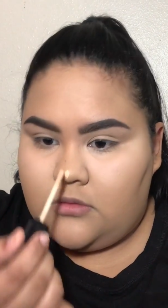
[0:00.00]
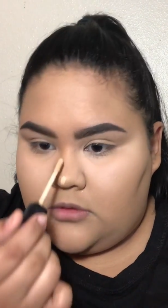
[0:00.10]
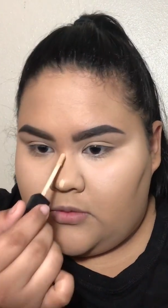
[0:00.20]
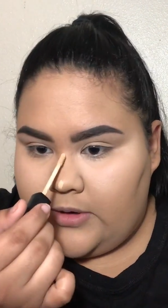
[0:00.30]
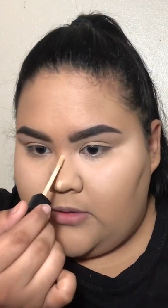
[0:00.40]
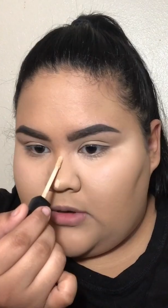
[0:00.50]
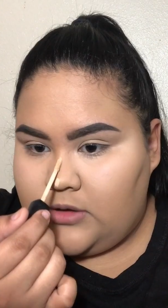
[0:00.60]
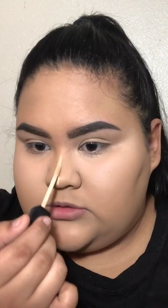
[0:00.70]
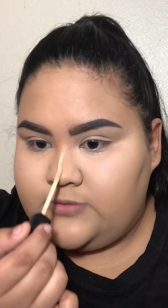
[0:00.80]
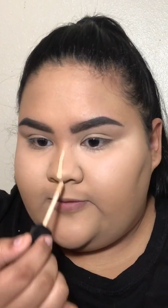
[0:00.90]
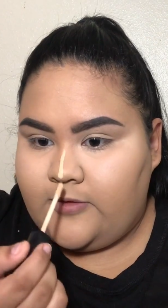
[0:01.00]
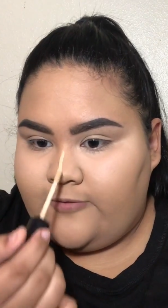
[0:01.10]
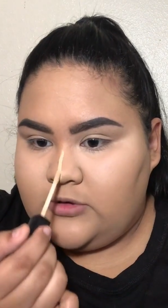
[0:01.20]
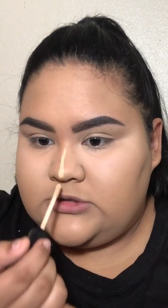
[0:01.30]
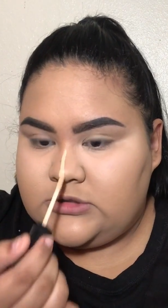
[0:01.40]
The Wet n Wild Photo
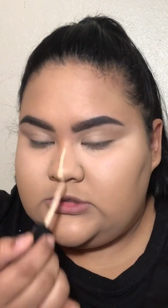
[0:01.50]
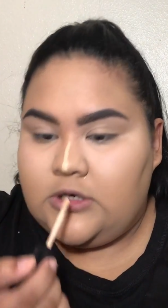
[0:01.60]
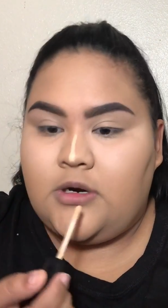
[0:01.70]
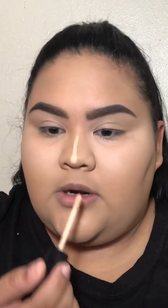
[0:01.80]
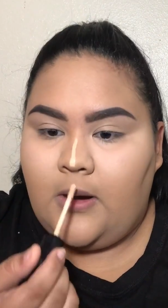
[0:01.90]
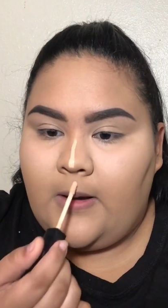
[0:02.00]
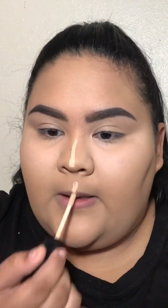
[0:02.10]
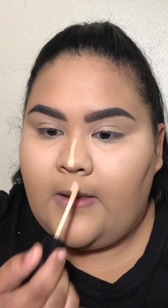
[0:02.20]
Focus concealer.